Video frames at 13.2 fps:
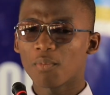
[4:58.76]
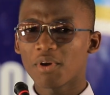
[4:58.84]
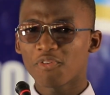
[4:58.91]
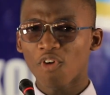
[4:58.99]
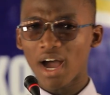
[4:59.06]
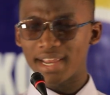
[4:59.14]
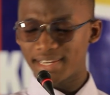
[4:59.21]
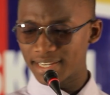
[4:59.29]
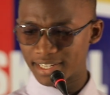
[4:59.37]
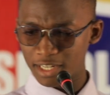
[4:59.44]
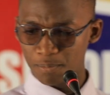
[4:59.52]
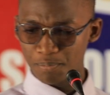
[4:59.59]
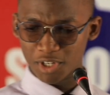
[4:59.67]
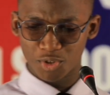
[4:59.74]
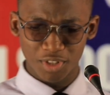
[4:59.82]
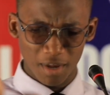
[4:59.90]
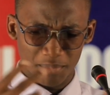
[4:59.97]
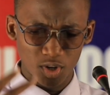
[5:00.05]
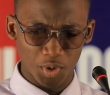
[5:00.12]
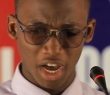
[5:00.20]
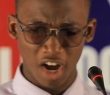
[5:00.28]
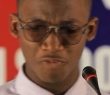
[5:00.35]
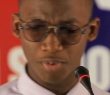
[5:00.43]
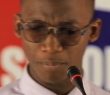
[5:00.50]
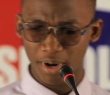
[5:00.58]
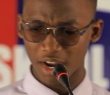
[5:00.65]
Now, before I dig deep into the meal we
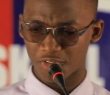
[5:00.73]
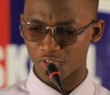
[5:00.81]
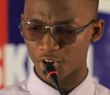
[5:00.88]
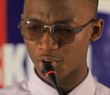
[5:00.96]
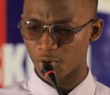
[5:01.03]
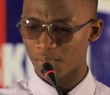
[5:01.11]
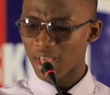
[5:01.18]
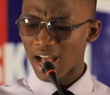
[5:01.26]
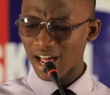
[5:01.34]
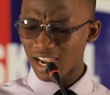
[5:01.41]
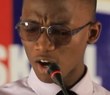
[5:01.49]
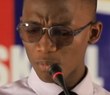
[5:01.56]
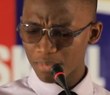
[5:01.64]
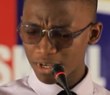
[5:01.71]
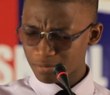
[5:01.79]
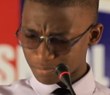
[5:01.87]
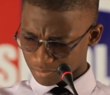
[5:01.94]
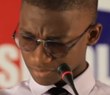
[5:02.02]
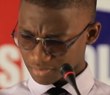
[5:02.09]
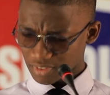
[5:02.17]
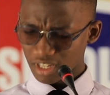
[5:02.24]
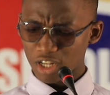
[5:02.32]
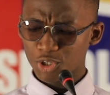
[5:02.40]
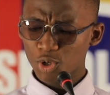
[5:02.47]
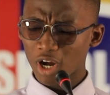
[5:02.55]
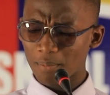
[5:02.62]
have prepared for you, allow me
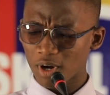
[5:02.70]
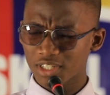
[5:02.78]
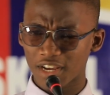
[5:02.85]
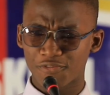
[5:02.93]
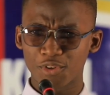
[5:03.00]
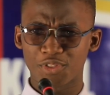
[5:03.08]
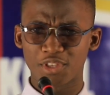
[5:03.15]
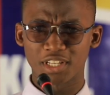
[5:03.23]
talk about a few